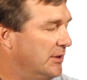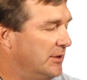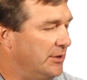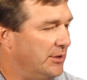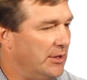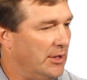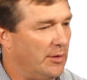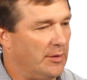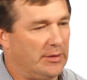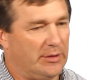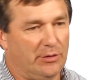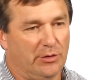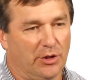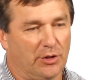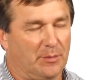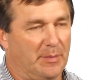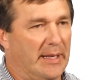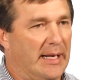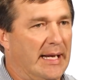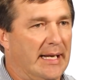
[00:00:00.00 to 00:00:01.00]
You know, and you
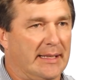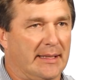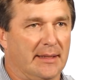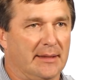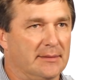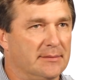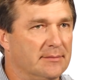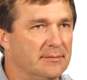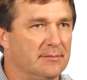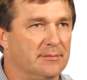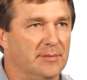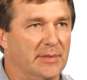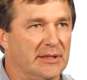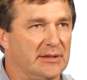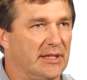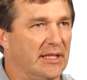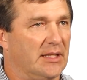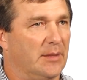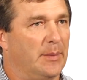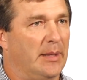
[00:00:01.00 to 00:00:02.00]
look back at, I mean,
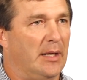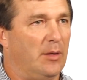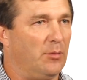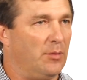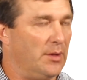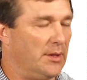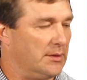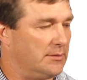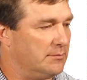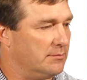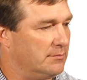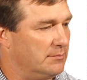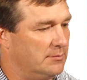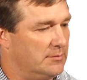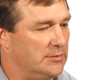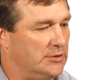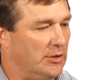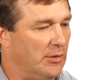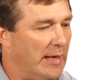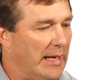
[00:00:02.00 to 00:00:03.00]
think about what,
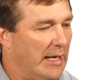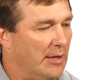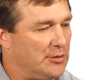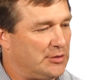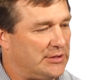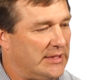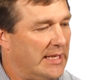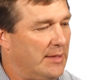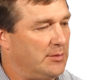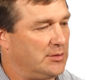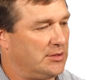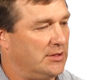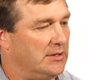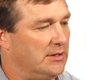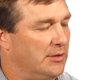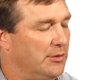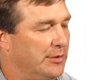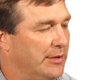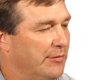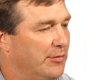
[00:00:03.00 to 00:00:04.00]
you know, Ohio State was in a
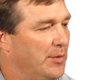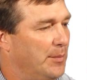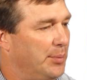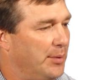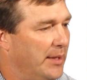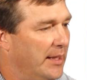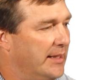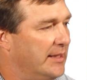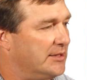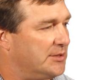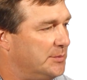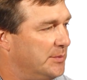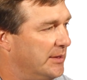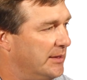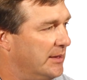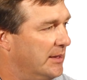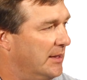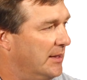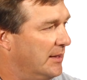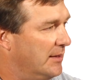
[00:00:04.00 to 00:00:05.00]
little different place.
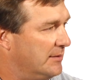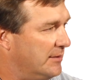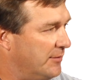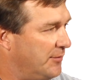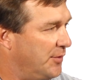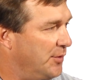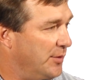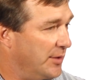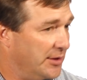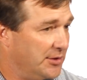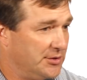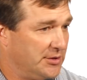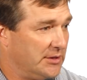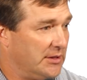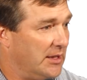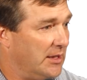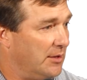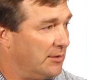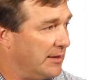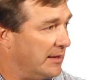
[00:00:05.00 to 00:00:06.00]
But a few years
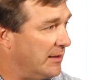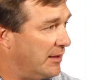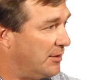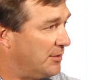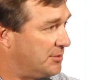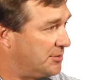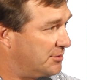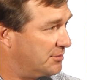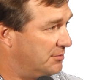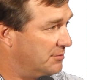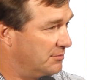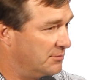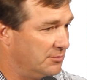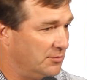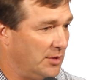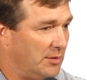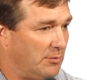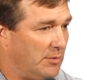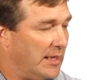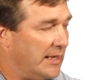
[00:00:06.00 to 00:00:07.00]
ago, they lost
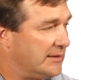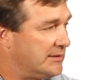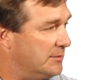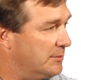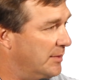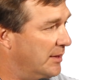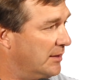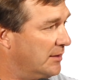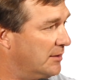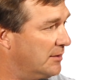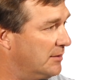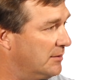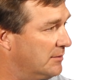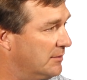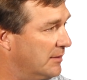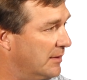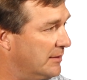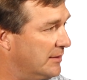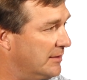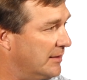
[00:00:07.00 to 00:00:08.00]
Braxton Miller,
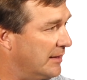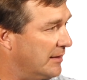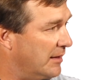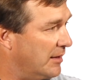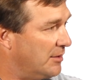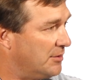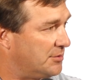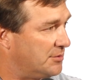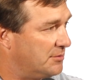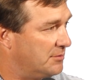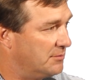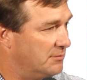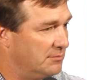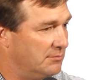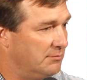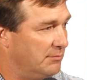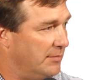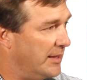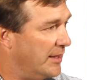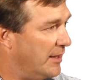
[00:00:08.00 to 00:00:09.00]
and then they lost
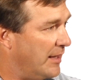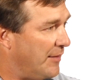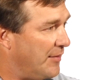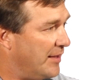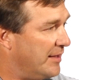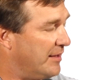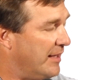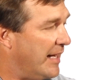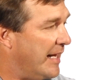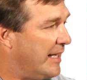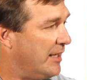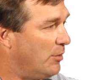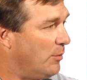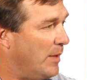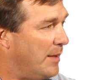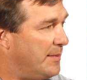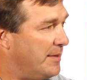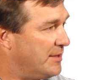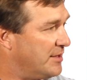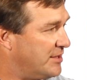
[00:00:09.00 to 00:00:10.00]
Barrett, I think, an ankle
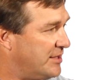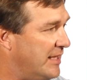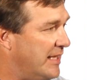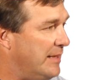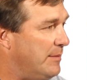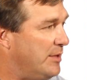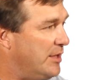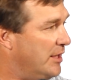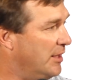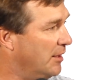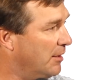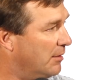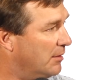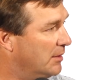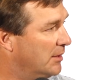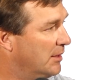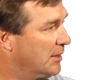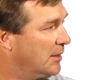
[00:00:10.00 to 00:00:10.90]
maybe in the same year.